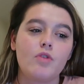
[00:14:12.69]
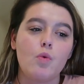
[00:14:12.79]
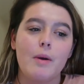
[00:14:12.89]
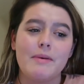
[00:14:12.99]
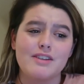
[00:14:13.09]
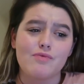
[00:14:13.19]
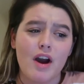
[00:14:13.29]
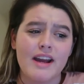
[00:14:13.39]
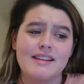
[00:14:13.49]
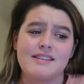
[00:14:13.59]
women's
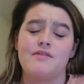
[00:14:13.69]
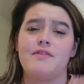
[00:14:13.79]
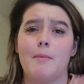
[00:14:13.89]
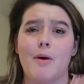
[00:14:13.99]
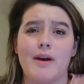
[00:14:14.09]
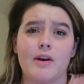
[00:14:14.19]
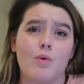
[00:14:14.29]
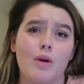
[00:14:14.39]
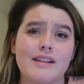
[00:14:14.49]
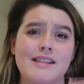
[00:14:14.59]
rights and female
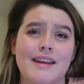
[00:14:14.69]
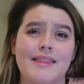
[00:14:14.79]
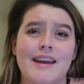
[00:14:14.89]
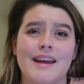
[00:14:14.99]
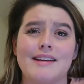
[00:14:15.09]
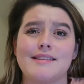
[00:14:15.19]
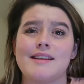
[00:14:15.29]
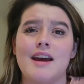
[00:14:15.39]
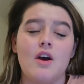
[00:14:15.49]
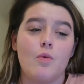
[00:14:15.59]
inequality and things,
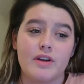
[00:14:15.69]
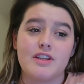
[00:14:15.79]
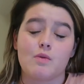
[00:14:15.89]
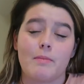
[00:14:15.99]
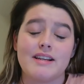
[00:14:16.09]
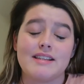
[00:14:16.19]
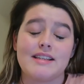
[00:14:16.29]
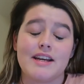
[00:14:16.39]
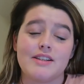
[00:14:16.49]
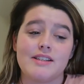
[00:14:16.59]
which is what my
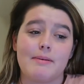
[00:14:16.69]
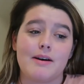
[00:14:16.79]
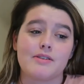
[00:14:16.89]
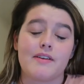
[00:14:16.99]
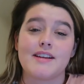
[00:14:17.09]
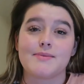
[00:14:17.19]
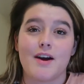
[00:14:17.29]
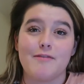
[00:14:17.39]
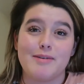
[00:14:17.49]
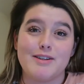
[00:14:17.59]
dissertation's about. So that's
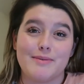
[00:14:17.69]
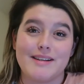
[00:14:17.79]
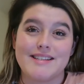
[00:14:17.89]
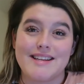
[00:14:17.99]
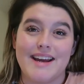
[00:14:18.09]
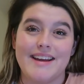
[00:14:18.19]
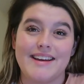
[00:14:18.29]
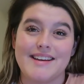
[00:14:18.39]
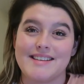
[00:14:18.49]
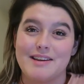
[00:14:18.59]
what I've been doing today, in
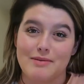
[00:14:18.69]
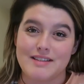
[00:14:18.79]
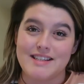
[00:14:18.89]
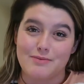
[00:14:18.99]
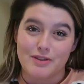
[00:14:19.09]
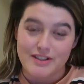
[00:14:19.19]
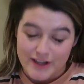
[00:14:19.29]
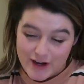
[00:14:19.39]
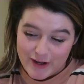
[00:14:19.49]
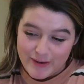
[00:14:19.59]
case anyone did want to
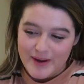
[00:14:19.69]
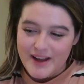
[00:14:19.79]
know.